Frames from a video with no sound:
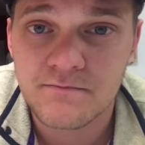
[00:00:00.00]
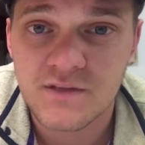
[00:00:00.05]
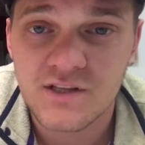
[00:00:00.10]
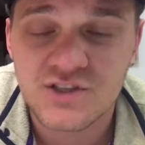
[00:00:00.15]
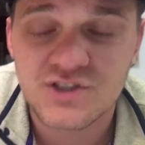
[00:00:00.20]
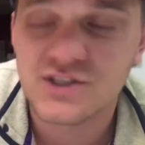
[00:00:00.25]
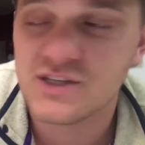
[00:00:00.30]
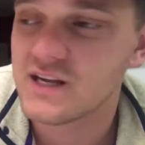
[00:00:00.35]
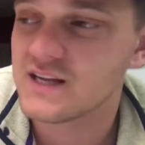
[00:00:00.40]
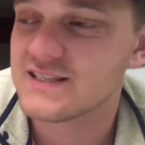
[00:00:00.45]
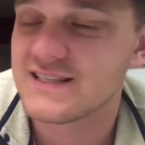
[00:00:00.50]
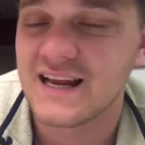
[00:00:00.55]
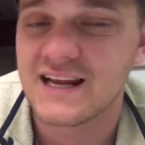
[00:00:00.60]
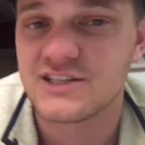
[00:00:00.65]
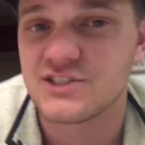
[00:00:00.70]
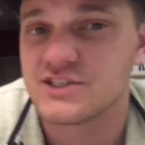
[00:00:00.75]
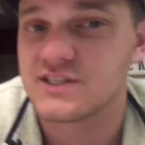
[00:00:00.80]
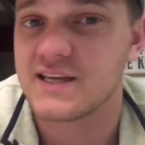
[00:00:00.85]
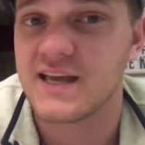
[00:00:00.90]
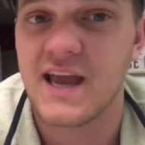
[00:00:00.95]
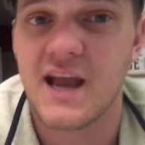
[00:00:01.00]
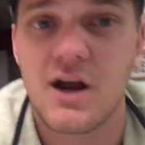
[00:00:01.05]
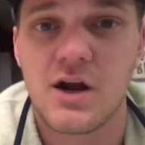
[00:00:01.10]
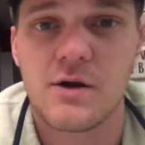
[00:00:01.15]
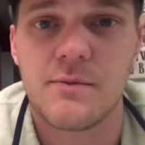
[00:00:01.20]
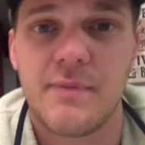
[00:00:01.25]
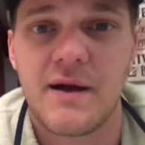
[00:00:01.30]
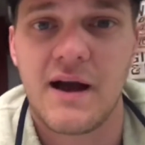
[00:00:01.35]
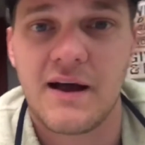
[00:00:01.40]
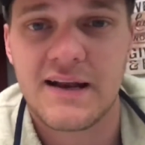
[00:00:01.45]
She doesn't actually
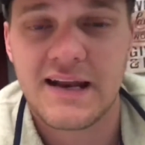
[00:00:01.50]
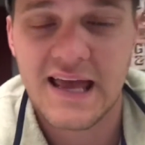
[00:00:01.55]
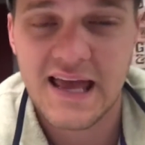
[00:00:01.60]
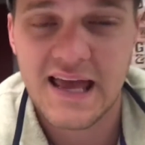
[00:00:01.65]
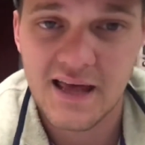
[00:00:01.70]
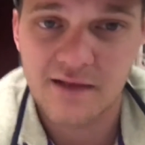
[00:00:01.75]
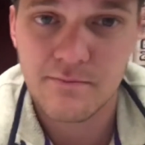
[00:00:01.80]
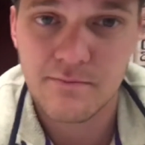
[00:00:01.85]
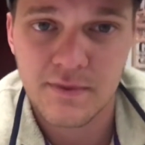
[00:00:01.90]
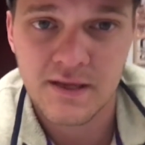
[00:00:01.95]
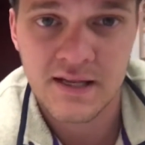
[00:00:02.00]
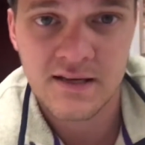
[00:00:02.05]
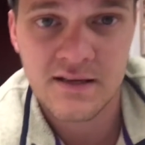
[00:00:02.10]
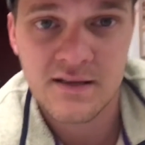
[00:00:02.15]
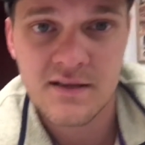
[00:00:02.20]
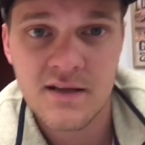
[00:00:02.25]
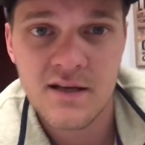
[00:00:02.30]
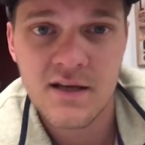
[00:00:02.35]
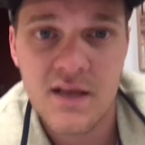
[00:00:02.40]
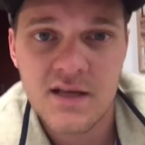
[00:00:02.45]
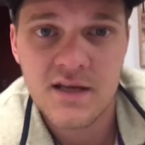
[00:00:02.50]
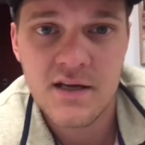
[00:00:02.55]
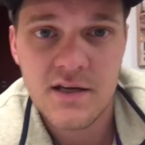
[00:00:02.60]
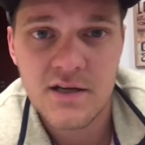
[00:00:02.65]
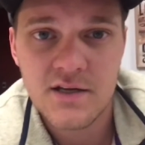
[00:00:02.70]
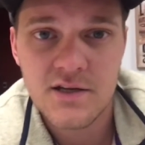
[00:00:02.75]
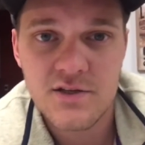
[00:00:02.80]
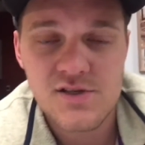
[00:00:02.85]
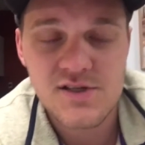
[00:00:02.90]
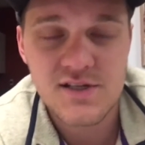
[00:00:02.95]
care about Edmund.
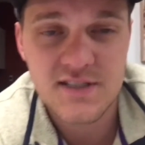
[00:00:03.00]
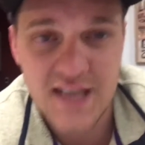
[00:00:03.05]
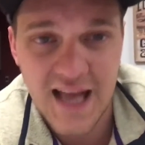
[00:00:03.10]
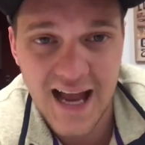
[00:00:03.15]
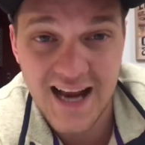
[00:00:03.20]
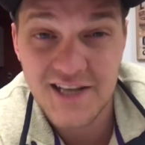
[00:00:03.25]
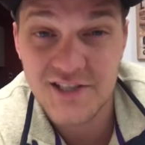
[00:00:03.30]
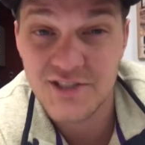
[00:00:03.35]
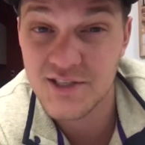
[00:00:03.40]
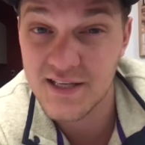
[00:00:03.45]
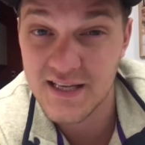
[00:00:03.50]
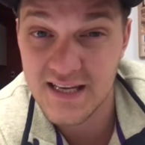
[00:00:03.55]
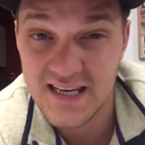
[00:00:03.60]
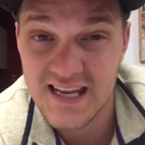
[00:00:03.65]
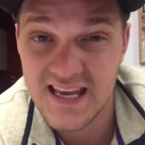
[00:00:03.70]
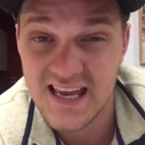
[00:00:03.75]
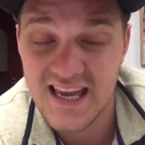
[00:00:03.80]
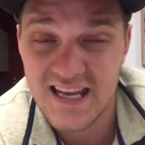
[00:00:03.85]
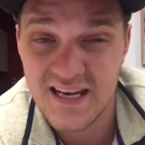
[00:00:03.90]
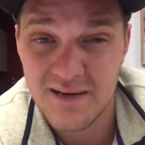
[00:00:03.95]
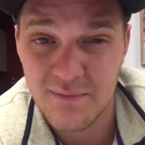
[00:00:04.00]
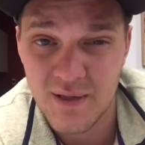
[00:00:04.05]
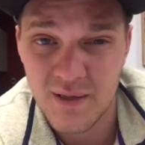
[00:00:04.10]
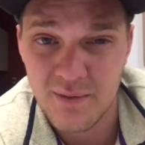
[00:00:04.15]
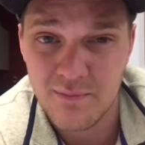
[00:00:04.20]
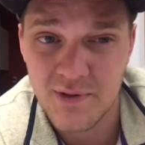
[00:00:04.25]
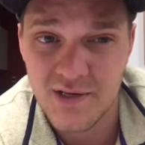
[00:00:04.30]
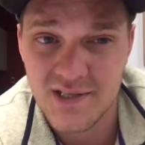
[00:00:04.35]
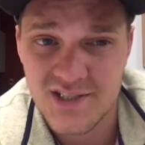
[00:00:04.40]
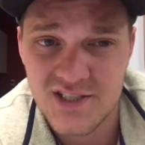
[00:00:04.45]
She's actually an enemy,
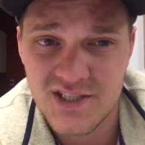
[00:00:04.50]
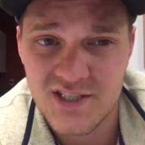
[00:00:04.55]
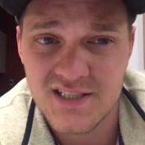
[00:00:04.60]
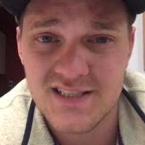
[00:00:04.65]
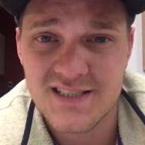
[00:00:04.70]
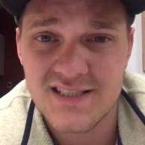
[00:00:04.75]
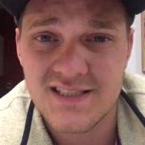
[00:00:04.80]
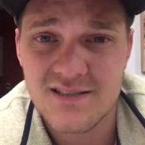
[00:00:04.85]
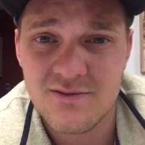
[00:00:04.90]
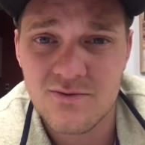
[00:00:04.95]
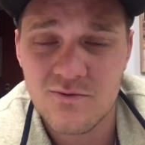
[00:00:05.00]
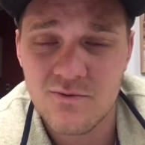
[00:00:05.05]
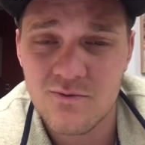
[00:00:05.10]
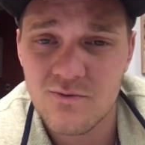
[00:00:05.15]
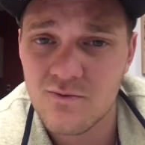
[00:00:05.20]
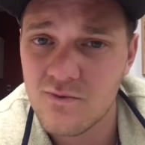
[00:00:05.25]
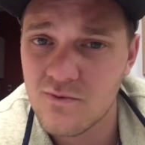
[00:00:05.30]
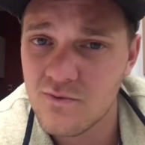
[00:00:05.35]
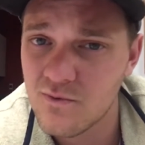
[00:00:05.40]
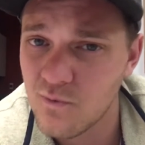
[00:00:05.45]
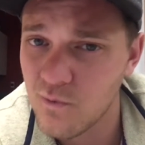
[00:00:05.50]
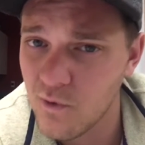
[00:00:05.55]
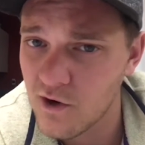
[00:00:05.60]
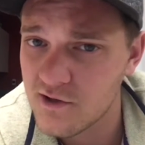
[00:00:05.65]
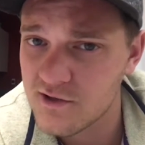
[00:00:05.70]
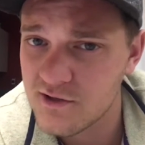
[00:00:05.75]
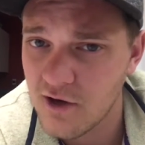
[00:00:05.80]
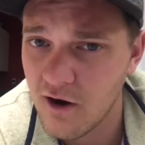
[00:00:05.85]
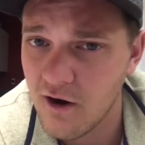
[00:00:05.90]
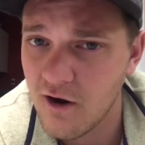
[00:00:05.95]
but she's
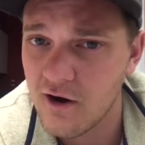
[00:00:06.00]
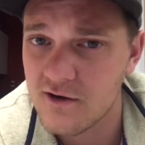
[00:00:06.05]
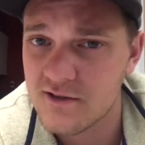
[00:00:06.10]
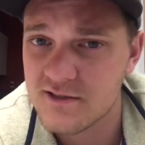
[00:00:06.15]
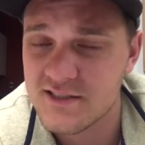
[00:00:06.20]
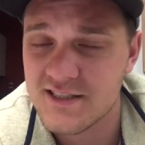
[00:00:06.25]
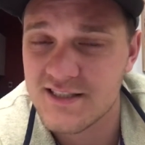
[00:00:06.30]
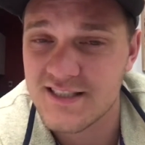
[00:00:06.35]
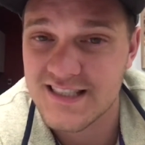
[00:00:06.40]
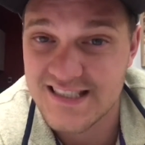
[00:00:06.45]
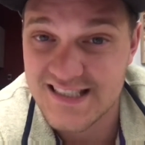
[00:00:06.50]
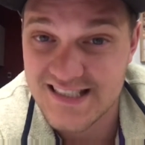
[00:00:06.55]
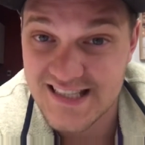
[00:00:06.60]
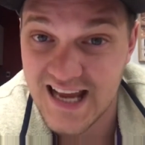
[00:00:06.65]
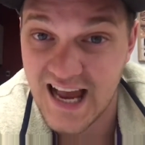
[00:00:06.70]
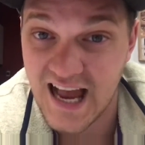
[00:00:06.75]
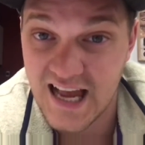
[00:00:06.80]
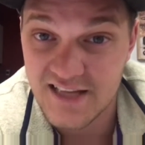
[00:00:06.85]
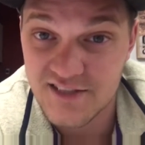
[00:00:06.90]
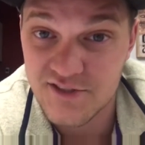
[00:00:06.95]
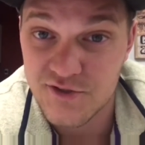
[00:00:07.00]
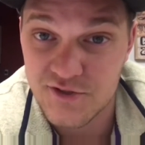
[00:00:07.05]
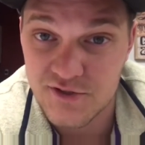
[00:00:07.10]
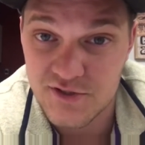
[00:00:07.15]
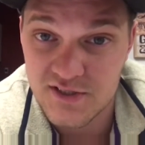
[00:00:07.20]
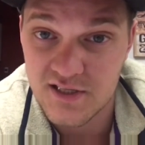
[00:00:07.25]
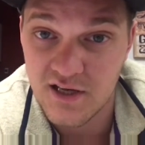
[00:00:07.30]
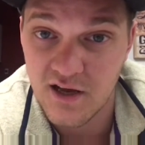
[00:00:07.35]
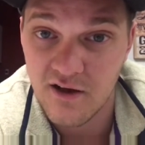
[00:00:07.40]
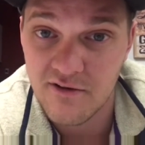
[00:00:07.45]
worked hard to disguise
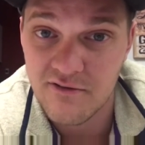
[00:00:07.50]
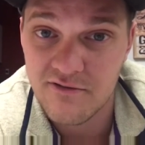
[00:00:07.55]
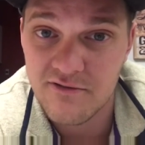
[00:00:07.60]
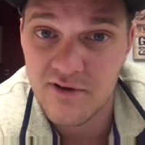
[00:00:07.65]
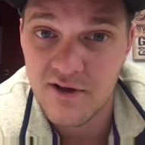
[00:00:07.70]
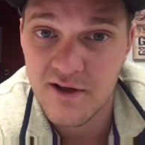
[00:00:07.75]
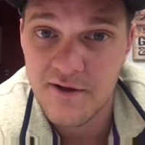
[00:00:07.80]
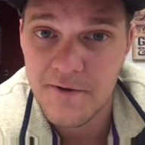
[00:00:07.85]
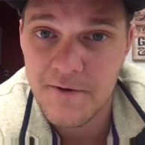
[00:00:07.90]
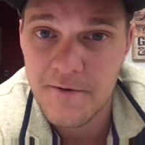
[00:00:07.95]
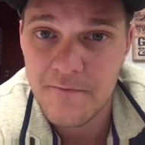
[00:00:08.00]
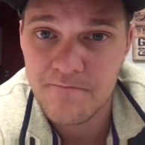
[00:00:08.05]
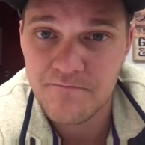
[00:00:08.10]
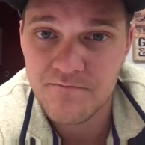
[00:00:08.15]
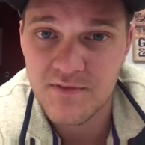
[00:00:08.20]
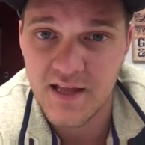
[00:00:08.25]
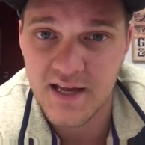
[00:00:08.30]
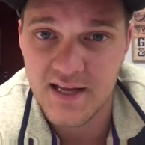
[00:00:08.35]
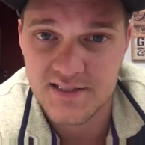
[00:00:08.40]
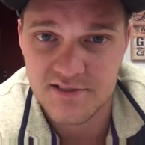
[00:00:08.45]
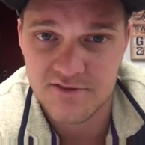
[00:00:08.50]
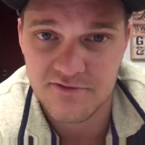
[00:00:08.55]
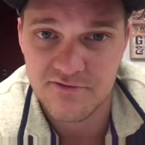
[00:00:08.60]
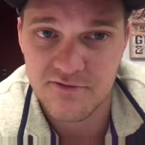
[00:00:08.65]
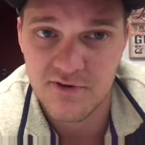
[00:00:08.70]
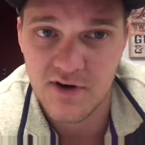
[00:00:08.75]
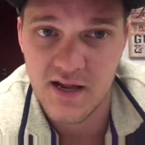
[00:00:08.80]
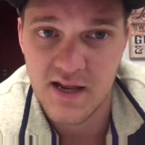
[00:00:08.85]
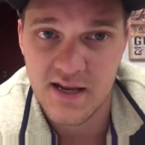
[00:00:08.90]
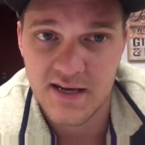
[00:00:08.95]
herself as a
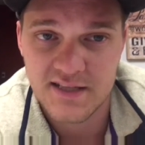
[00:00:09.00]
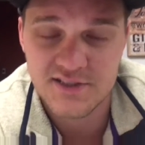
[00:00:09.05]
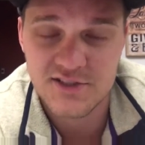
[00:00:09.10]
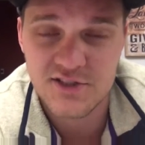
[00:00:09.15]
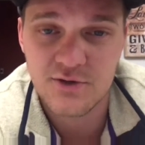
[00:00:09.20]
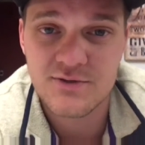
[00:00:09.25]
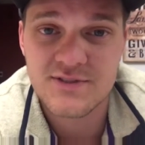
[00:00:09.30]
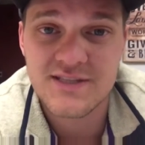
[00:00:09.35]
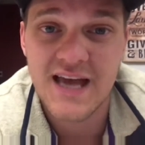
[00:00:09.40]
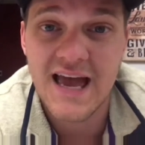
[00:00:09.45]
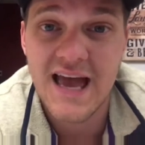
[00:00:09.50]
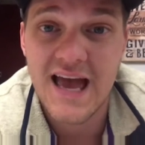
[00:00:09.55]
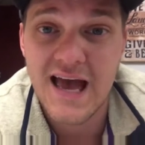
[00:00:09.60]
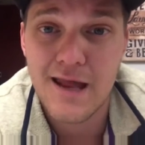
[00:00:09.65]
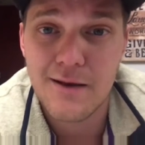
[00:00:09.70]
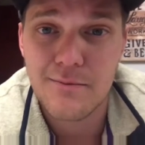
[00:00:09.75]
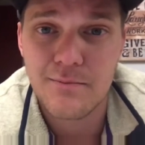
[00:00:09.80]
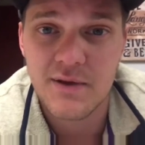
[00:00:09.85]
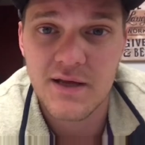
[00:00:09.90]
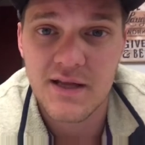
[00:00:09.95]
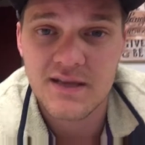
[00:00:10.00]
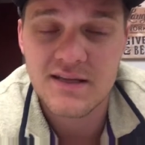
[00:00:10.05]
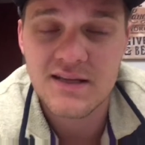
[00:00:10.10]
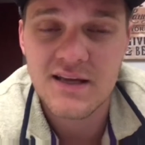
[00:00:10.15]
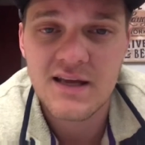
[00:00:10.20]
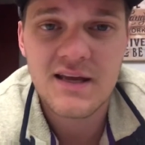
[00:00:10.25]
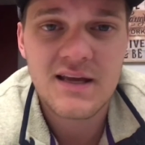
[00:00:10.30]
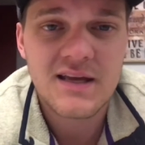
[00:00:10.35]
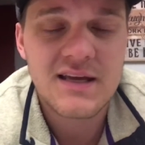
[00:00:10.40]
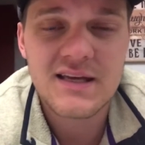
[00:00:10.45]
friend. And so to Edmund,
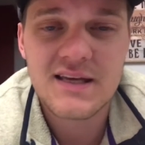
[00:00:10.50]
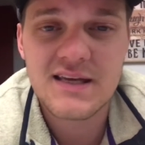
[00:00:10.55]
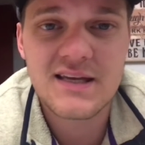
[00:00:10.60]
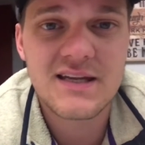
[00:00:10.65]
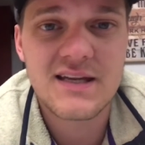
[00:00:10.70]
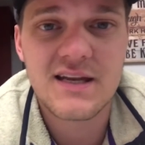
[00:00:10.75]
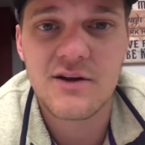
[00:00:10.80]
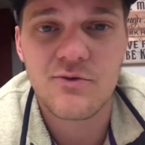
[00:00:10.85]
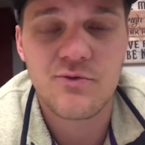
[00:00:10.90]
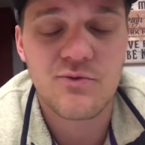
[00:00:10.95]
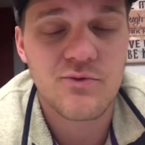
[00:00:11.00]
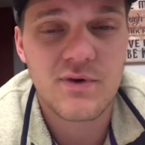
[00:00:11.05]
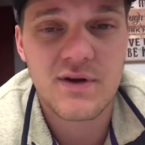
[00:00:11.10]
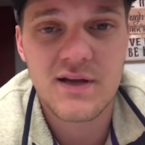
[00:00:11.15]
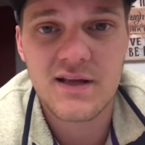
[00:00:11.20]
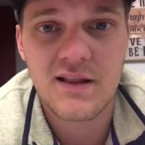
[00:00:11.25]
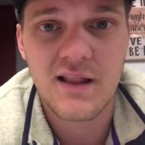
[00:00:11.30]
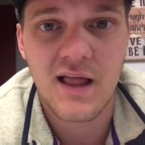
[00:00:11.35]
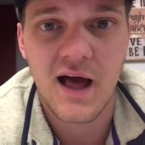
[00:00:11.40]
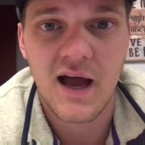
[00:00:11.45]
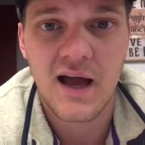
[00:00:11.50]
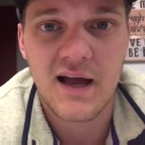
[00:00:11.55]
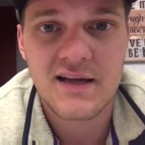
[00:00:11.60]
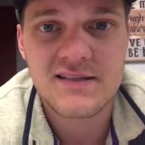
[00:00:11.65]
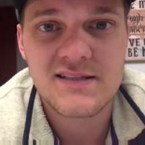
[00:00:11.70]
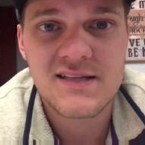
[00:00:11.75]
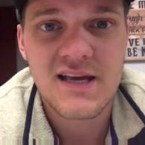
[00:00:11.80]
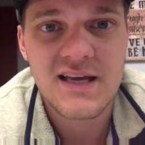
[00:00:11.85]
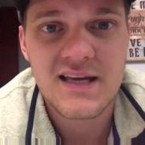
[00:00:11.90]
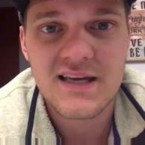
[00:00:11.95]
he didn't
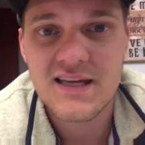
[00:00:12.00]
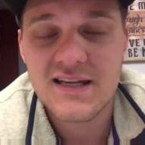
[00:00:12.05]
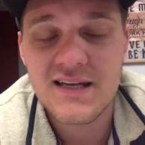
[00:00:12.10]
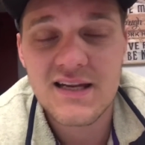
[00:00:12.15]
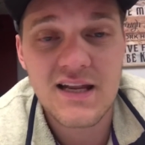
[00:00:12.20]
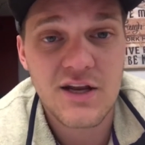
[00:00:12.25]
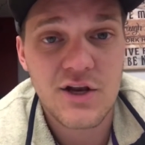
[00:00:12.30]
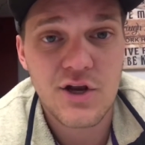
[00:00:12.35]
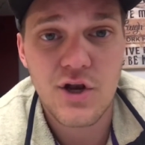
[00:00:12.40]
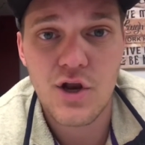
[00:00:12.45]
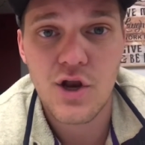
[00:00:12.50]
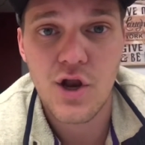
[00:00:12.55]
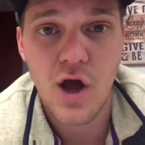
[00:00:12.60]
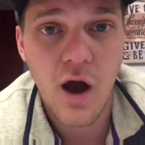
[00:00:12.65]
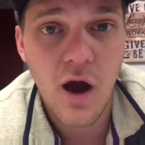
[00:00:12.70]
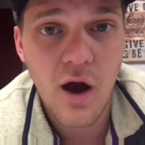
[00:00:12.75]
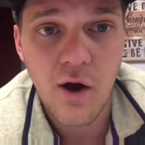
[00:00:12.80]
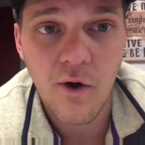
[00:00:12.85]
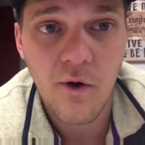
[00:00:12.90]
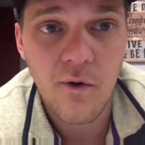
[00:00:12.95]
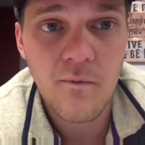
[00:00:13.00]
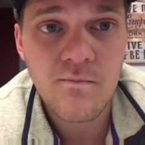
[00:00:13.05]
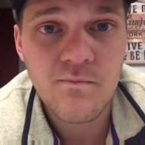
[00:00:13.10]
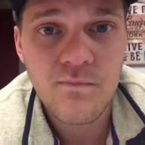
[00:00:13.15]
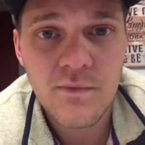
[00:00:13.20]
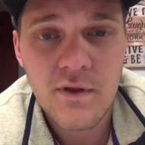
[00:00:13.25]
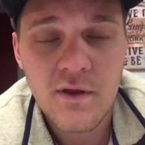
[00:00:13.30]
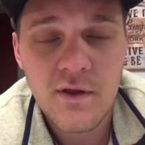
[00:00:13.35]
realize, he didn't know,